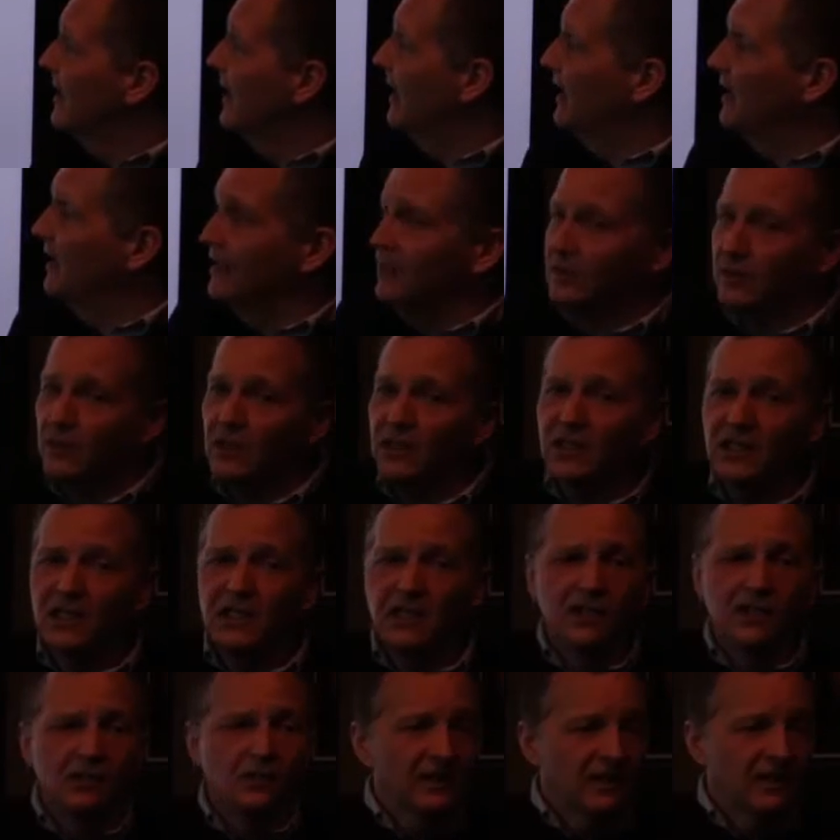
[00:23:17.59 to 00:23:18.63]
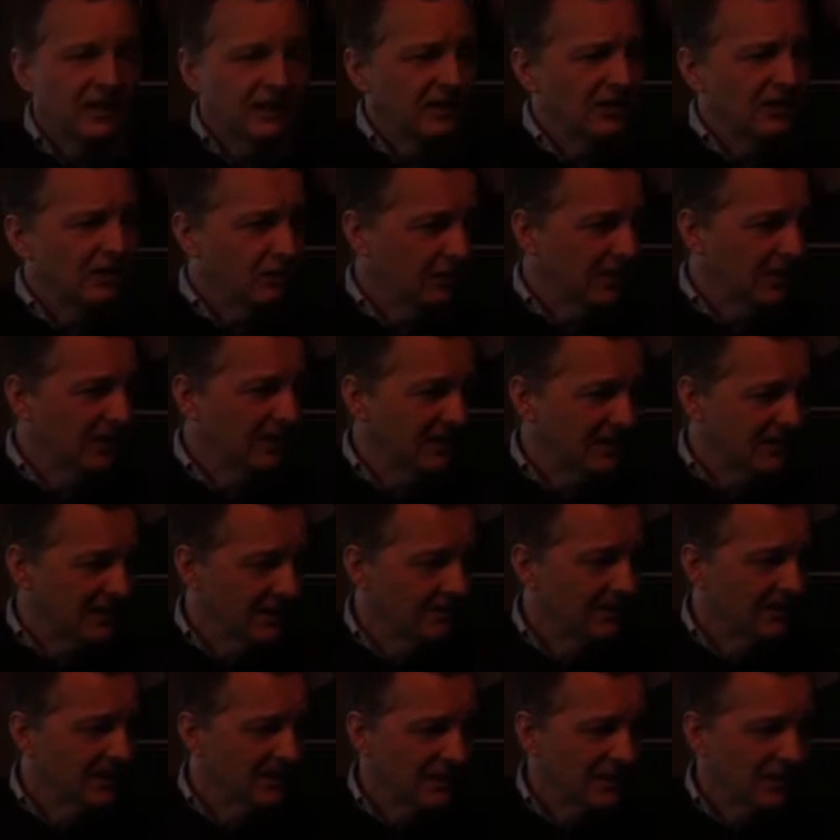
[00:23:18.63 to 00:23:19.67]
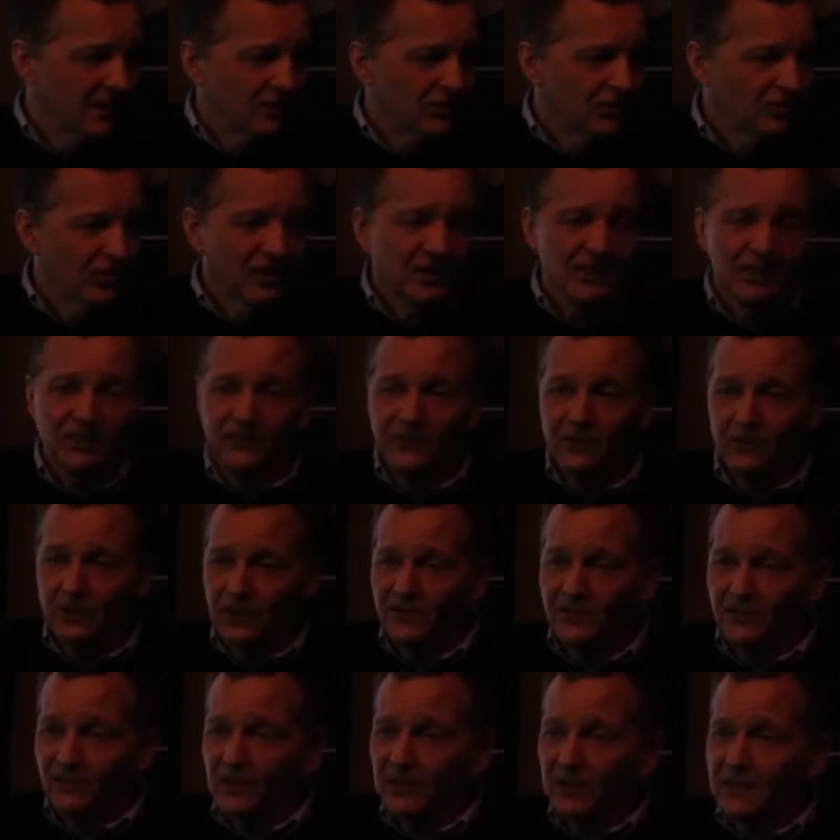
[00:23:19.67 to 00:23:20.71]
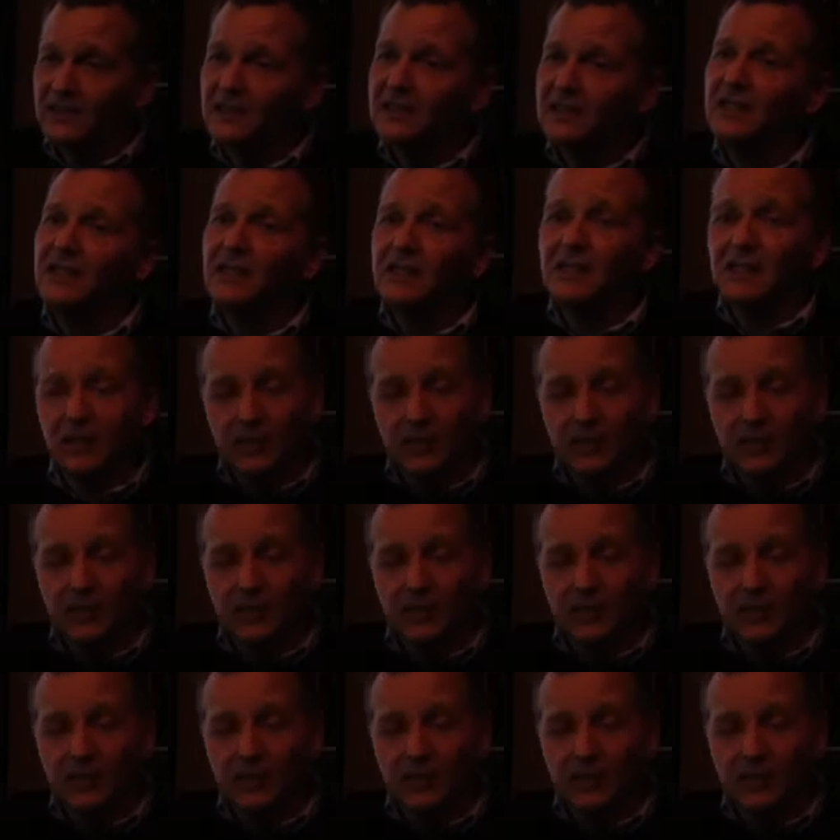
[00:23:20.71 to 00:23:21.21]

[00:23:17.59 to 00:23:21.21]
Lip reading: and you'll get in your grant acceptance contract, if you are funded,